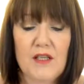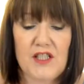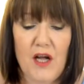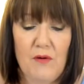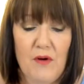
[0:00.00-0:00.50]

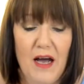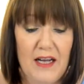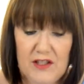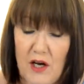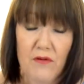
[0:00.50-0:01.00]
So
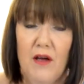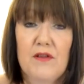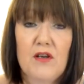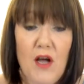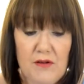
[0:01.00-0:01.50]
I don't know
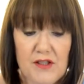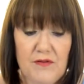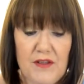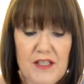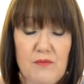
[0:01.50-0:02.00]
the nose
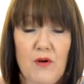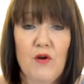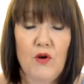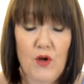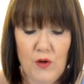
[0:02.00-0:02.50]
for this one
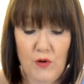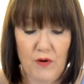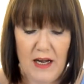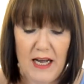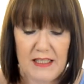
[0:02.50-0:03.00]
or who
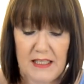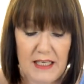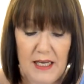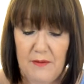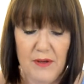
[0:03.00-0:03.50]

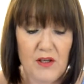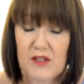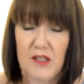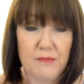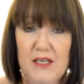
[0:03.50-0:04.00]
created it
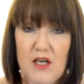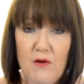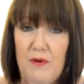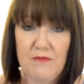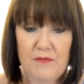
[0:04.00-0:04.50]
because there's been
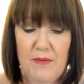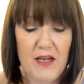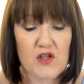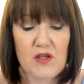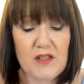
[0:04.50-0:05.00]
no
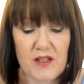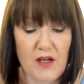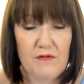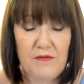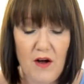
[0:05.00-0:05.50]
information
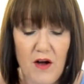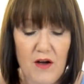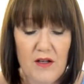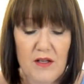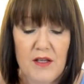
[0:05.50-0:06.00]
so
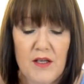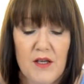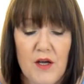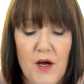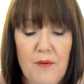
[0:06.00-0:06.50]
far,
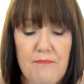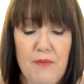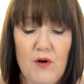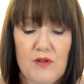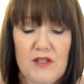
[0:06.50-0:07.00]

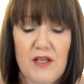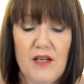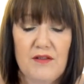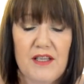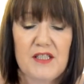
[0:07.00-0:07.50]
but
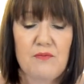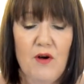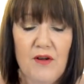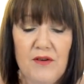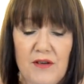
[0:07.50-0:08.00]
this one